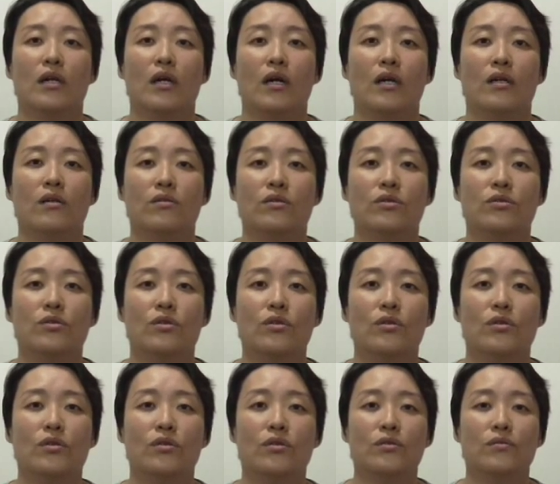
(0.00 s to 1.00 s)
And
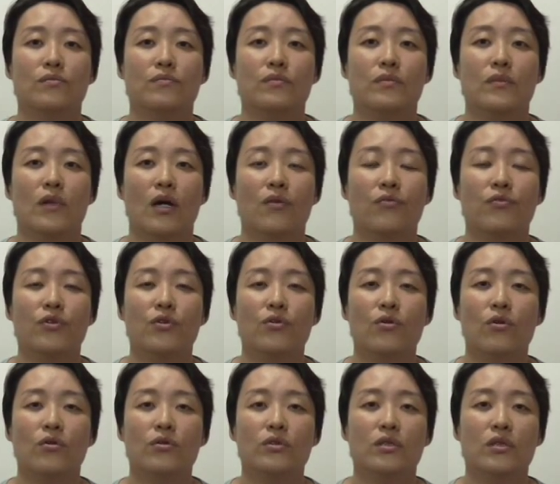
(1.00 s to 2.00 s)
also, I feel
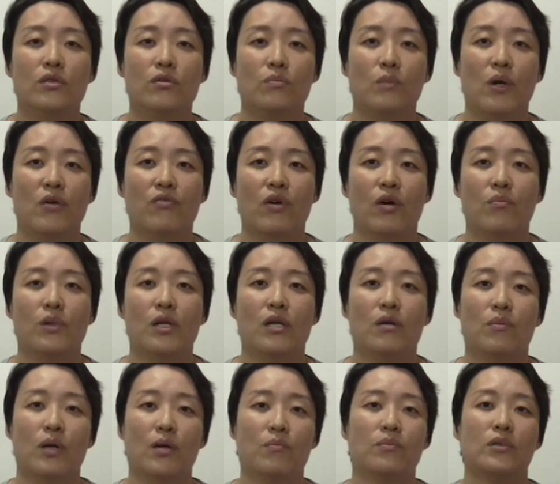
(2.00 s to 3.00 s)
closer to my family
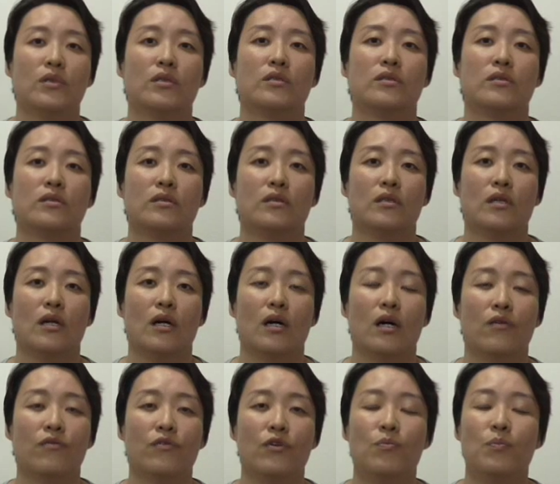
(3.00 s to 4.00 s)
members.
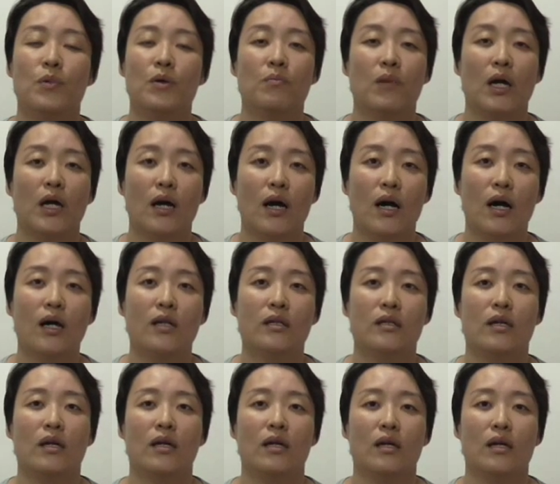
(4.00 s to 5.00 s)
I've opened my heart
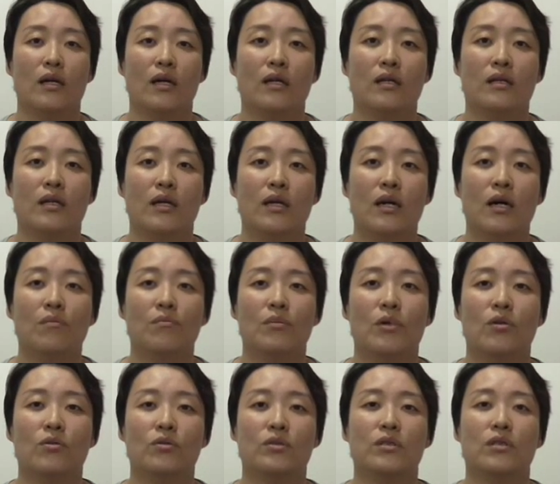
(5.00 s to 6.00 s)
and they come
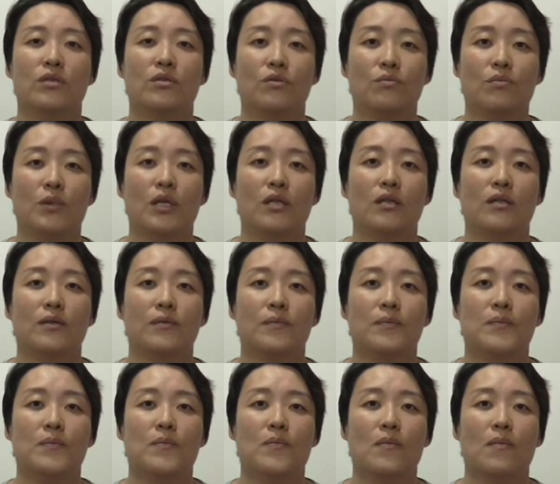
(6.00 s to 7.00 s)
closer to me.
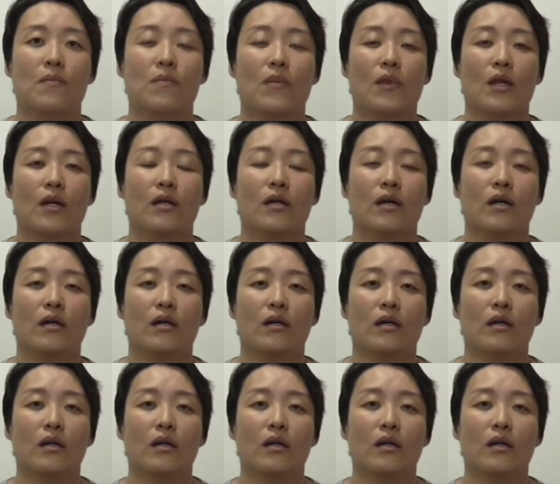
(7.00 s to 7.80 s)
Yeah.